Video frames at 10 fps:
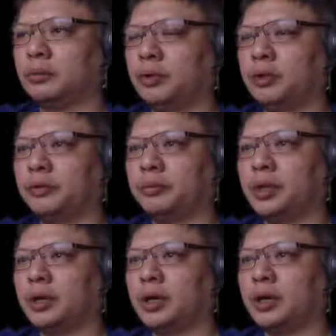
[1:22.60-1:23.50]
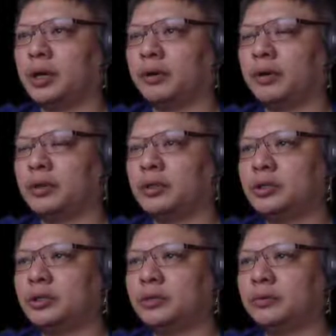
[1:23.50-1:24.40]
One of the main
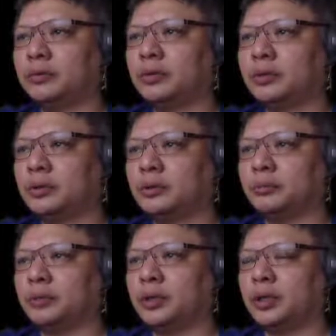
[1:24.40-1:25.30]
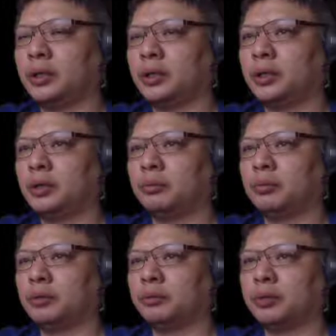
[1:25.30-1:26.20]
advantages of doing so would be that
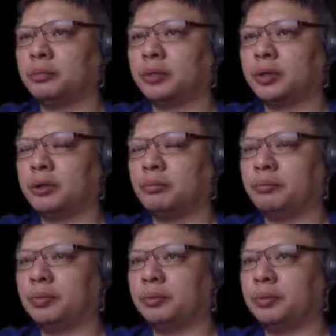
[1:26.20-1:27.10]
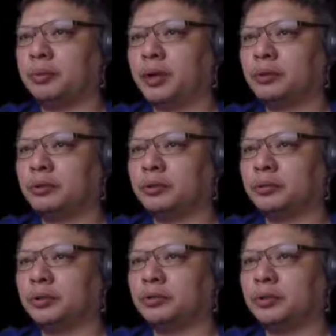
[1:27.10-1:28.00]
black can be prepared
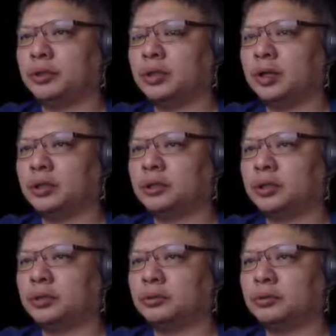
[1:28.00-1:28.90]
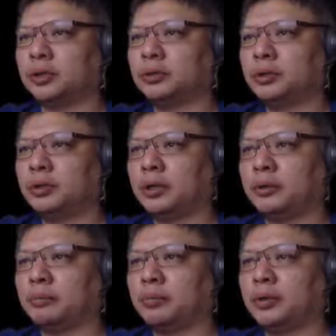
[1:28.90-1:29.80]
to retreat c2 minus 1
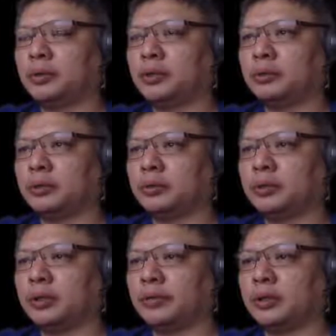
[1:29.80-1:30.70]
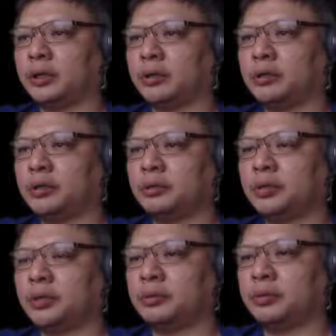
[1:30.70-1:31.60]
and play c2 equals 7 and
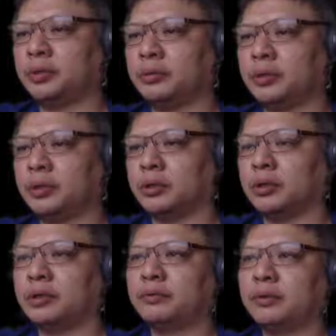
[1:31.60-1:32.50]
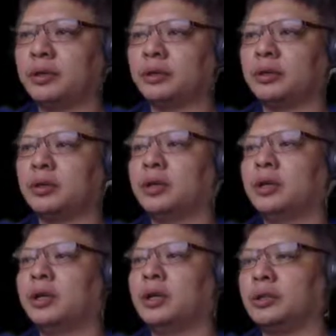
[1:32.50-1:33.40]
concentrate his material on this flank
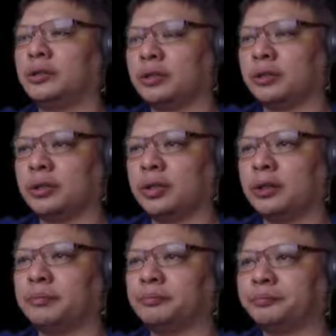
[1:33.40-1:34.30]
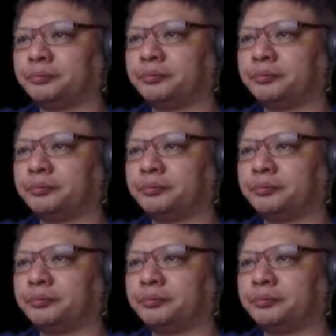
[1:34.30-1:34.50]
later in the game.